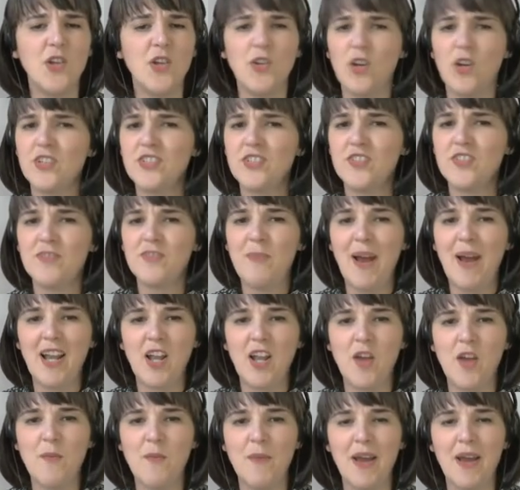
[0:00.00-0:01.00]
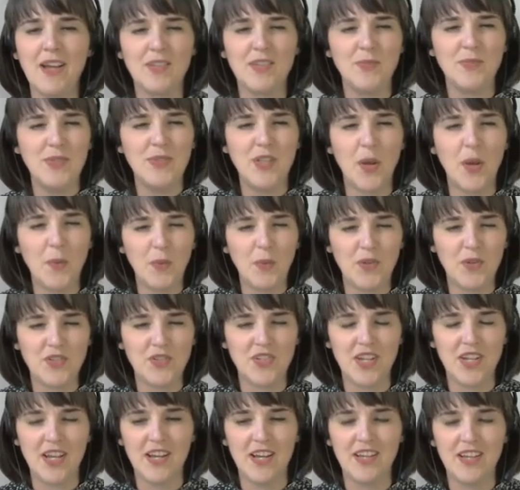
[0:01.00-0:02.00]
not of myeloma, because we don't want
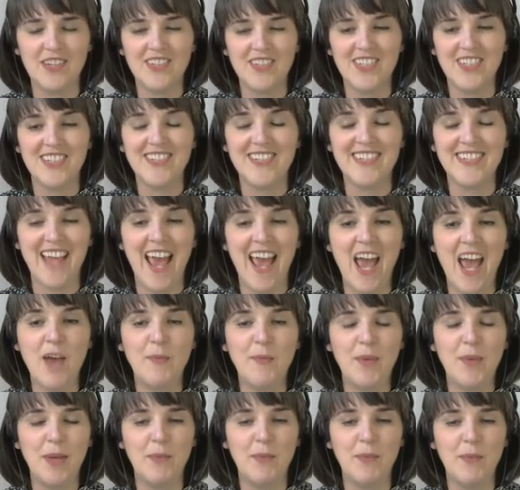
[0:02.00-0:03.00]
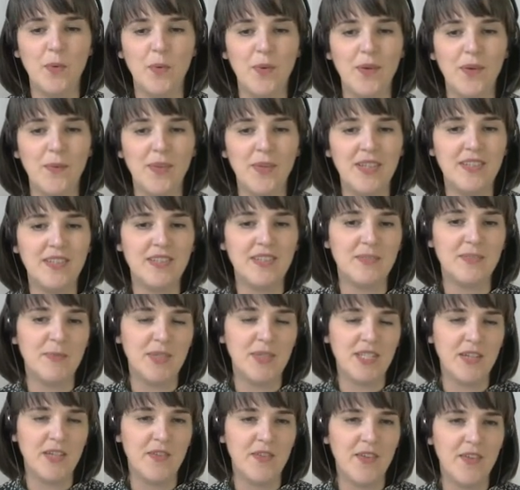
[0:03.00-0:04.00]
to scare people with
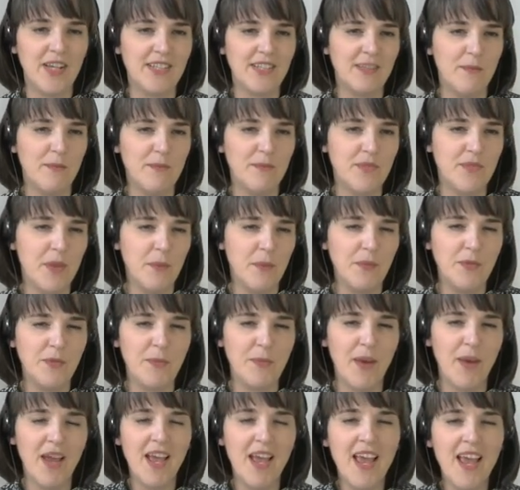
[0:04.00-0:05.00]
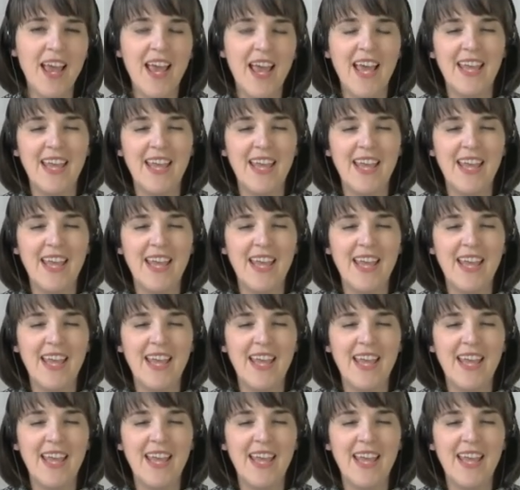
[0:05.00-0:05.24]
specific symptoms, but